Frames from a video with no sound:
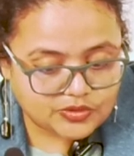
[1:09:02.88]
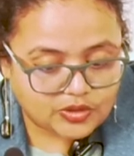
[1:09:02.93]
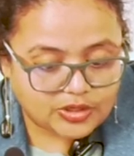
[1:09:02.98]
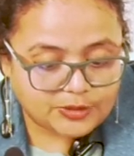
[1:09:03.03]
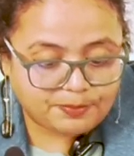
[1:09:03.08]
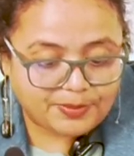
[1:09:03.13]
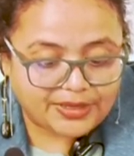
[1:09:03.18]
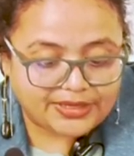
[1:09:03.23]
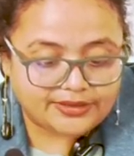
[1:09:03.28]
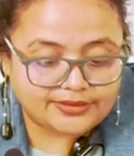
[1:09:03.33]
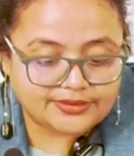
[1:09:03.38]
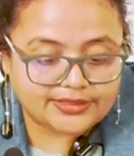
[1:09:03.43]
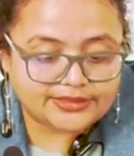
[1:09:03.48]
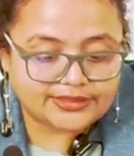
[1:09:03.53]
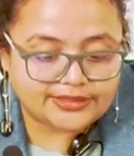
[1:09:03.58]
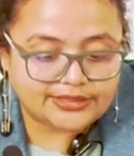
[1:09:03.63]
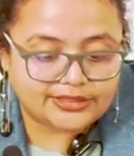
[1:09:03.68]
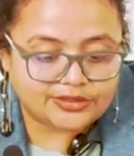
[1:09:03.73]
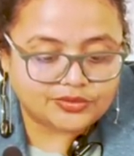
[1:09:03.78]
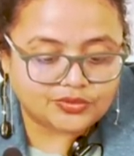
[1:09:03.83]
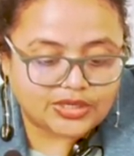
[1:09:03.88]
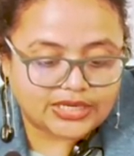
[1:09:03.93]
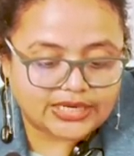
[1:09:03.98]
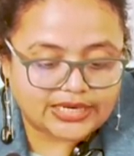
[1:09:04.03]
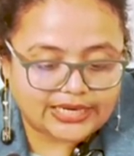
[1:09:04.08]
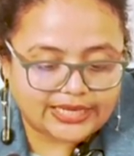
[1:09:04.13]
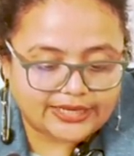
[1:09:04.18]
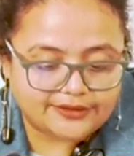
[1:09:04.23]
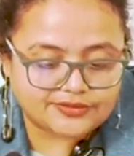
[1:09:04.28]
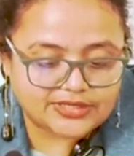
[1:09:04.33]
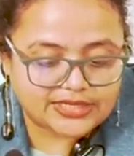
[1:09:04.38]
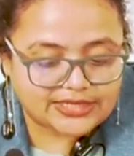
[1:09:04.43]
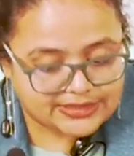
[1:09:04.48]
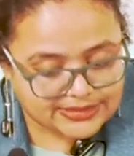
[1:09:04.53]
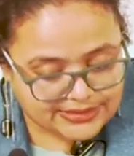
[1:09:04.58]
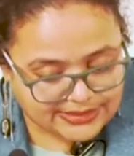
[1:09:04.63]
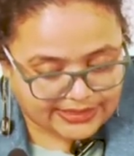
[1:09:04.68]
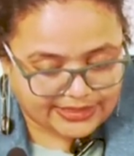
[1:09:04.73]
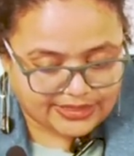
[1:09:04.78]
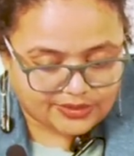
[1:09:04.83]
So it penetrated into our lives
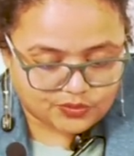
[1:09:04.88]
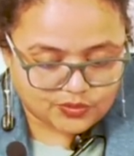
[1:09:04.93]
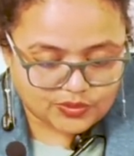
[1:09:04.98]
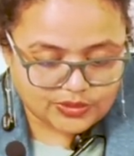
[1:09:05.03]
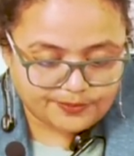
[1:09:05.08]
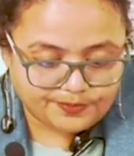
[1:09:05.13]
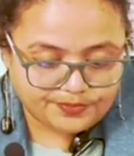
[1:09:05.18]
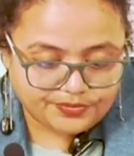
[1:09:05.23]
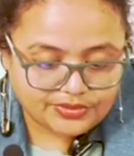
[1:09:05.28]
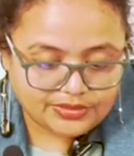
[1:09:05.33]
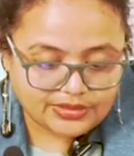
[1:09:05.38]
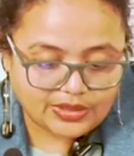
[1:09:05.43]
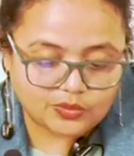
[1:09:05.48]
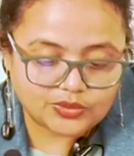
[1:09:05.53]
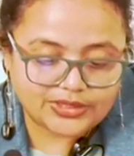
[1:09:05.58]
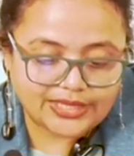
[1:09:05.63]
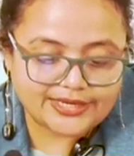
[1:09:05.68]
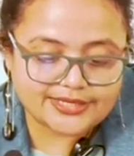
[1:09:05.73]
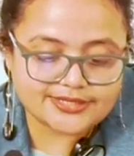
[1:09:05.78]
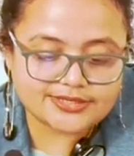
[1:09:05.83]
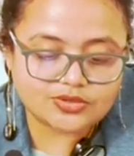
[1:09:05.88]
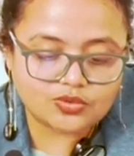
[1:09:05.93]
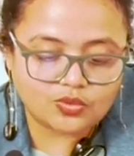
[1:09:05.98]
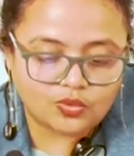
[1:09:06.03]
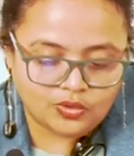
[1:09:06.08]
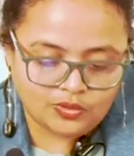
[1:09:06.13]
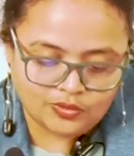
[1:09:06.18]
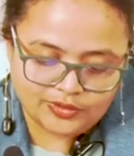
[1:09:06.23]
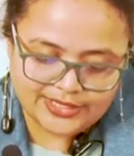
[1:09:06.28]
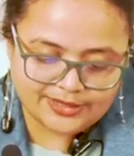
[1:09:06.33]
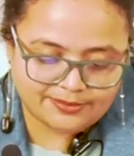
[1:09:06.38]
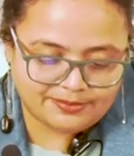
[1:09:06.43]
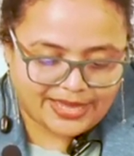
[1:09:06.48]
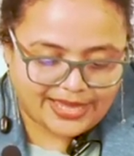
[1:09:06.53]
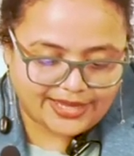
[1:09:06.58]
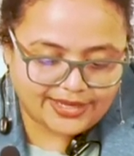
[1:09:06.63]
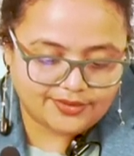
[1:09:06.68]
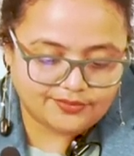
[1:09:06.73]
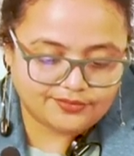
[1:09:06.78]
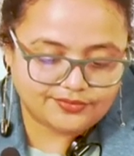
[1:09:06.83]
inside out. Now there is no looking
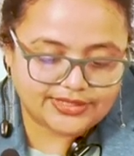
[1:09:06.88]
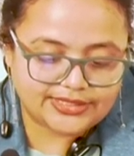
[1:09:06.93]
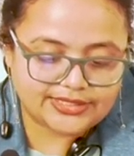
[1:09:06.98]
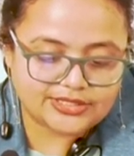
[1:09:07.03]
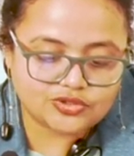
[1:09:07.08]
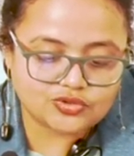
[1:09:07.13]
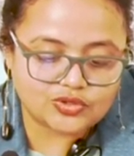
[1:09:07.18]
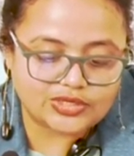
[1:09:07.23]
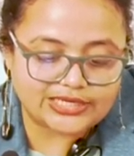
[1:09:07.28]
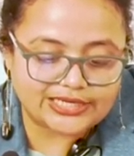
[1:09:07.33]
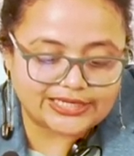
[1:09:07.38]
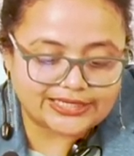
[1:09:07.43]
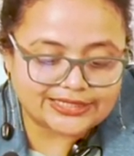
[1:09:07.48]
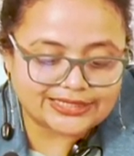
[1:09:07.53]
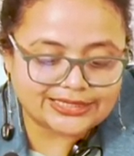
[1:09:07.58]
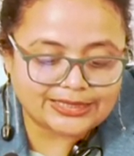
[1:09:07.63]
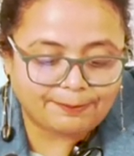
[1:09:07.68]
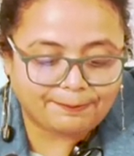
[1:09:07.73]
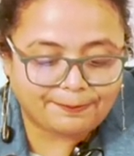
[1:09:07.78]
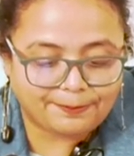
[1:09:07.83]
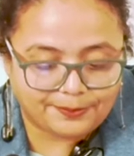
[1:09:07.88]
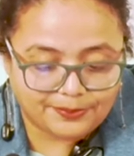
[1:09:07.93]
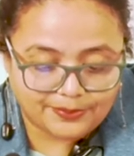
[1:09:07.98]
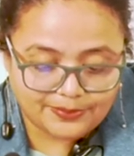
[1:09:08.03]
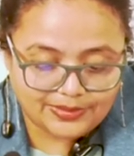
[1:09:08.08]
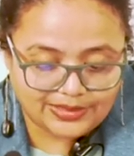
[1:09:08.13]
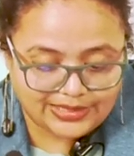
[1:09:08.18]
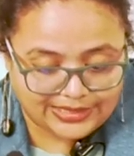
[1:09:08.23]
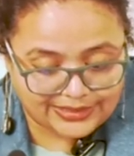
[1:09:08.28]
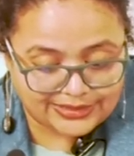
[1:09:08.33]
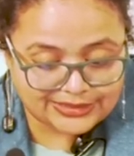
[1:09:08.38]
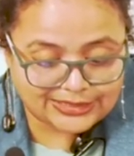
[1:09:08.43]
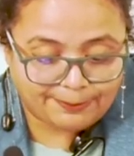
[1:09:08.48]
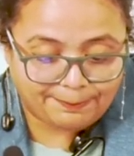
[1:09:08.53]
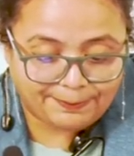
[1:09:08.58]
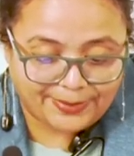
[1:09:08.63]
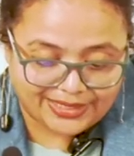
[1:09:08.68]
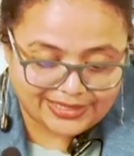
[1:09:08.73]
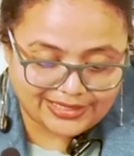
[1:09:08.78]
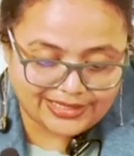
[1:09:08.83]
back. We need to learn the
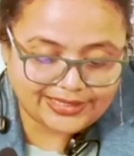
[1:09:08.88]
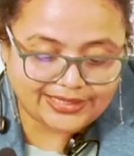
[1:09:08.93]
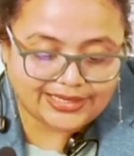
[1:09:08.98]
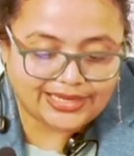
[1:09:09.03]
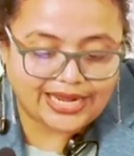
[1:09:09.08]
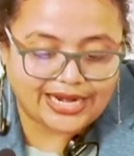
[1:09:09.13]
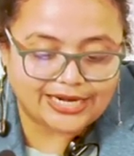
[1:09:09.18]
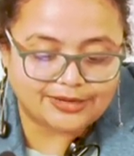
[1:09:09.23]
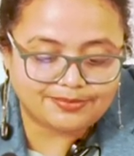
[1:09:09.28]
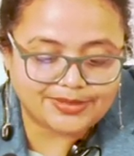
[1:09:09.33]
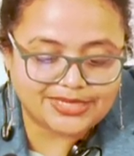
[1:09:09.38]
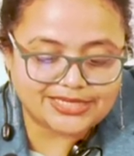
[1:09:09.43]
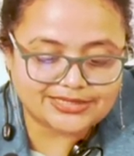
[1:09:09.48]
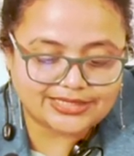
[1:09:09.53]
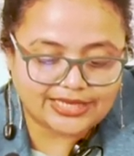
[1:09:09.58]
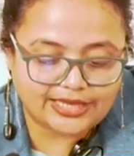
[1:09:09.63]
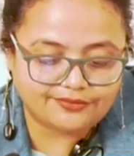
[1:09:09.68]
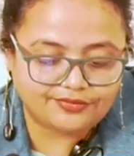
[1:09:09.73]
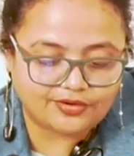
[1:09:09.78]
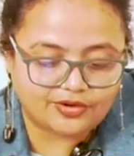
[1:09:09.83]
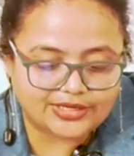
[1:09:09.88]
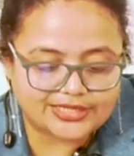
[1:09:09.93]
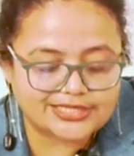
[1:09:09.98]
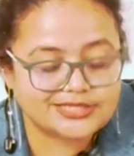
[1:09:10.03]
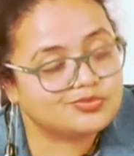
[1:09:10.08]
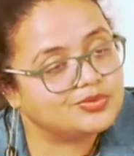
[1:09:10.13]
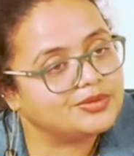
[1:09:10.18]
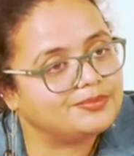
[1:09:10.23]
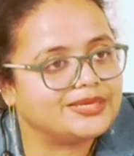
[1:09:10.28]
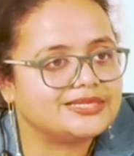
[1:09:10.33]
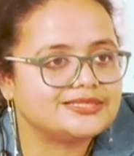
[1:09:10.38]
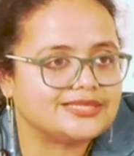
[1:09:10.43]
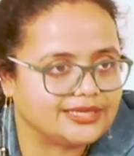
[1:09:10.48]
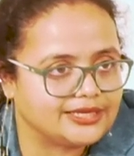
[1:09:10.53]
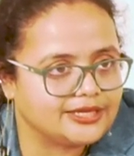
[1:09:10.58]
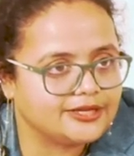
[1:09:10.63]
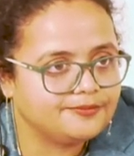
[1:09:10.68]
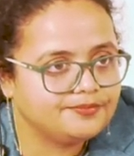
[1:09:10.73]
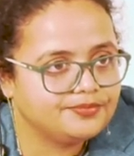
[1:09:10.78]
peddling and be safe, or else we may sink.